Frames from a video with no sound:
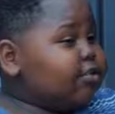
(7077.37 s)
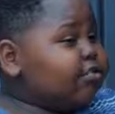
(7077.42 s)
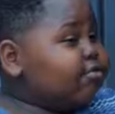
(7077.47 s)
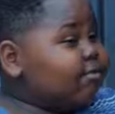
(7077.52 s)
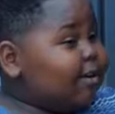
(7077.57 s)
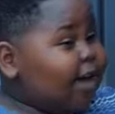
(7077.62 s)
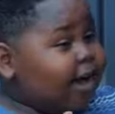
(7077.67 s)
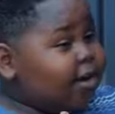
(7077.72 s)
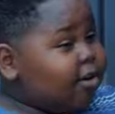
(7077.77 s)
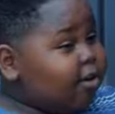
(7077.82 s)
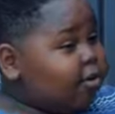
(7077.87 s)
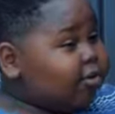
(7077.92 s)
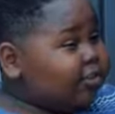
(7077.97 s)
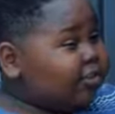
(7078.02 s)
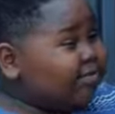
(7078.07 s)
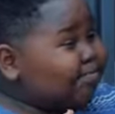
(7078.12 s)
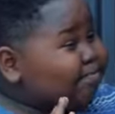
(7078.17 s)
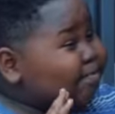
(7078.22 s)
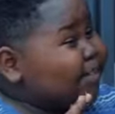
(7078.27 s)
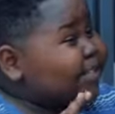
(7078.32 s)
money you are
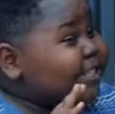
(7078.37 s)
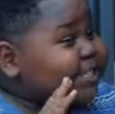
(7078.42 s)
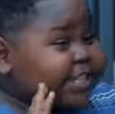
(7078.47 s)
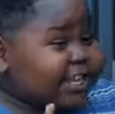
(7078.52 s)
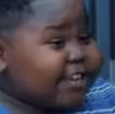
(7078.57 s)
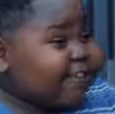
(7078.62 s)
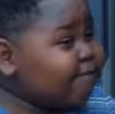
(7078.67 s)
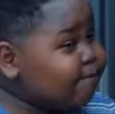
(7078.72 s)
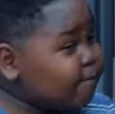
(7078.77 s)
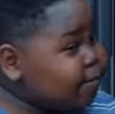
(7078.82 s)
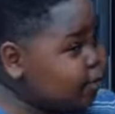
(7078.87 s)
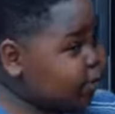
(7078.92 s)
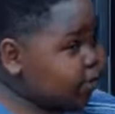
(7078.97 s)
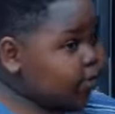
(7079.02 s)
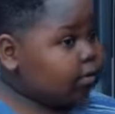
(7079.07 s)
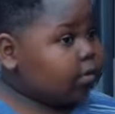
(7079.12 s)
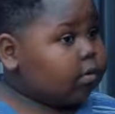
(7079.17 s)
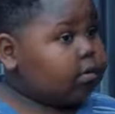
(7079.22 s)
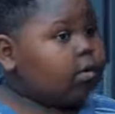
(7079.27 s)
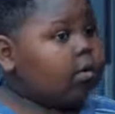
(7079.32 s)
holding, please give me.
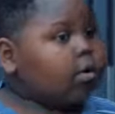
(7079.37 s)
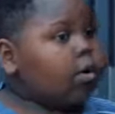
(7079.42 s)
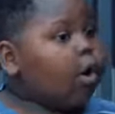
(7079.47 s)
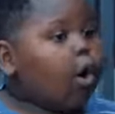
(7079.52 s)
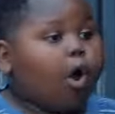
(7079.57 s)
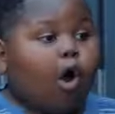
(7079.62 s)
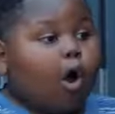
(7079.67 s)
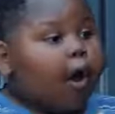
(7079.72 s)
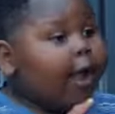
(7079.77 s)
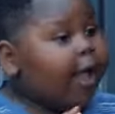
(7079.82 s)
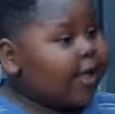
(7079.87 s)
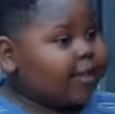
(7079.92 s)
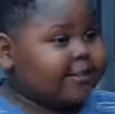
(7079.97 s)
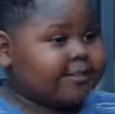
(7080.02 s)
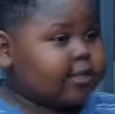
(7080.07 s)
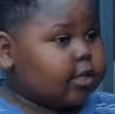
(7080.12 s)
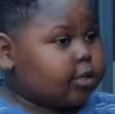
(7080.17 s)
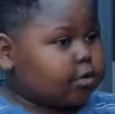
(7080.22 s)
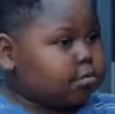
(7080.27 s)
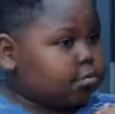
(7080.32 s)
Or
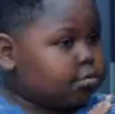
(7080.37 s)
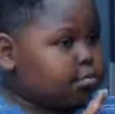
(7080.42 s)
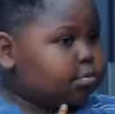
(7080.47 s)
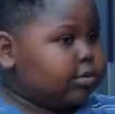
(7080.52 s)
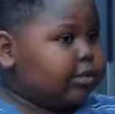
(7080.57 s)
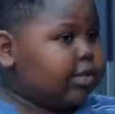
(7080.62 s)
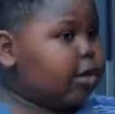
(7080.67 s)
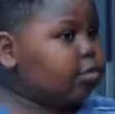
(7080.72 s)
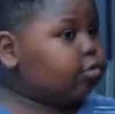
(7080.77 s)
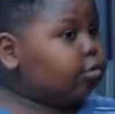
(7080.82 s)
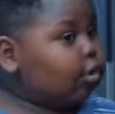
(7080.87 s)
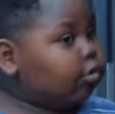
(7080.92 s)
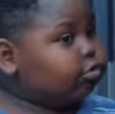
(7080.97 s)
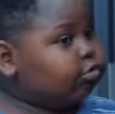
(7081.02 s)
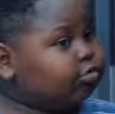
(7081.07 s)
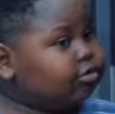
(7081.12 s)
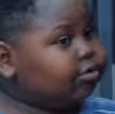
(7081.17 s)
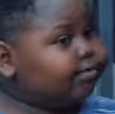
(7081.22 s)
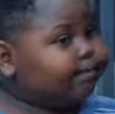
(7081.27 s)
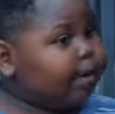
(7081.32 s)
else they will
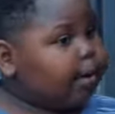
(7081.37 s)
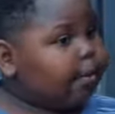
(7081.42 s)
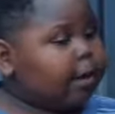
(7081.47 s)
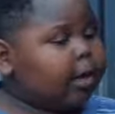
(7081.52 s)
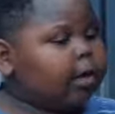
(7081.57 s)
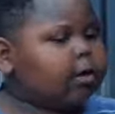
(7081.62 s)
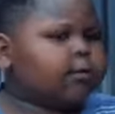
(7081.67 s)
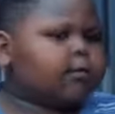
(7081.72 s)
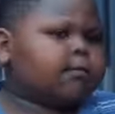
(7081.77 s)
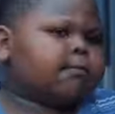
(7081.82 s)
not treat Mama.